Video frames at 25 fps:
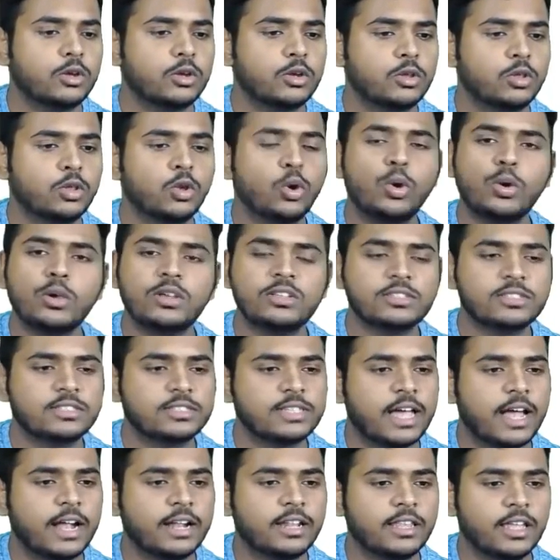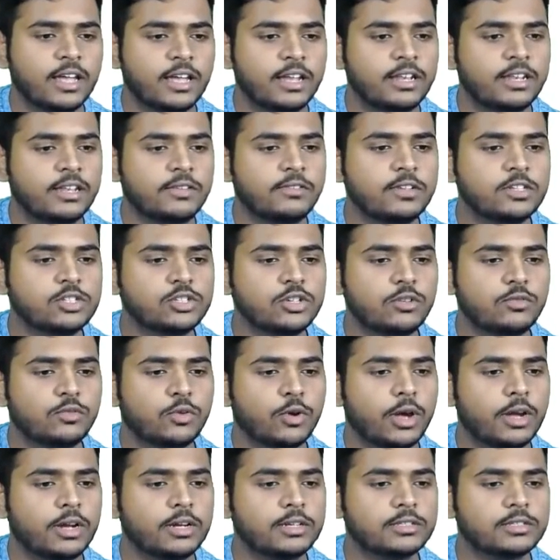Though in sand the individual
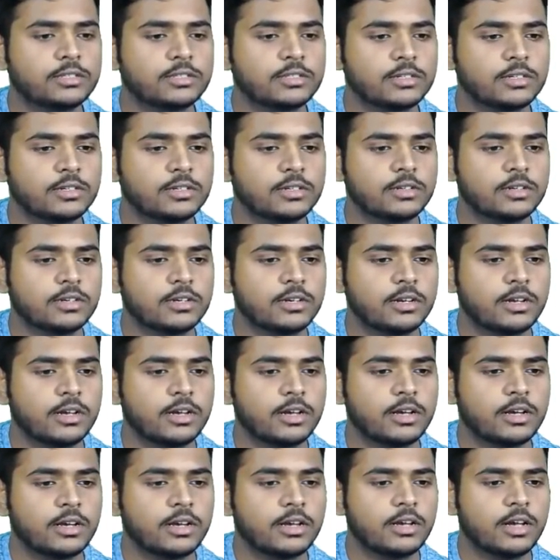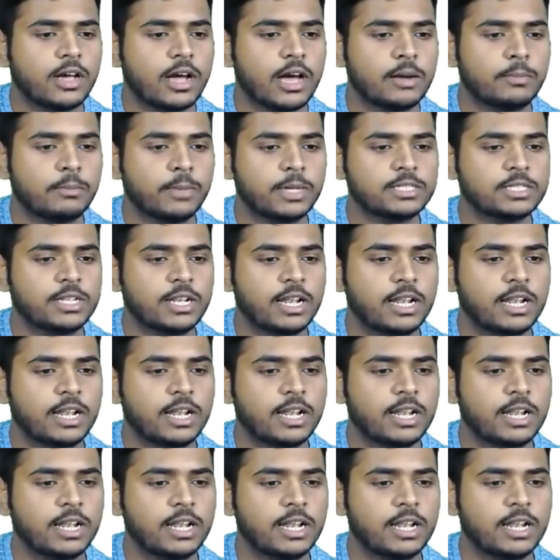voids are much
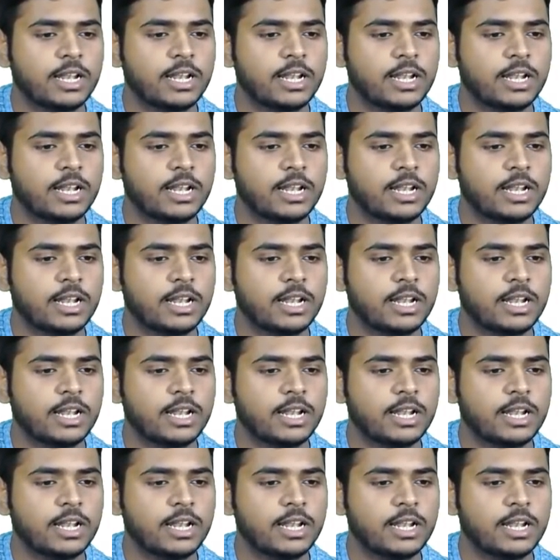larger,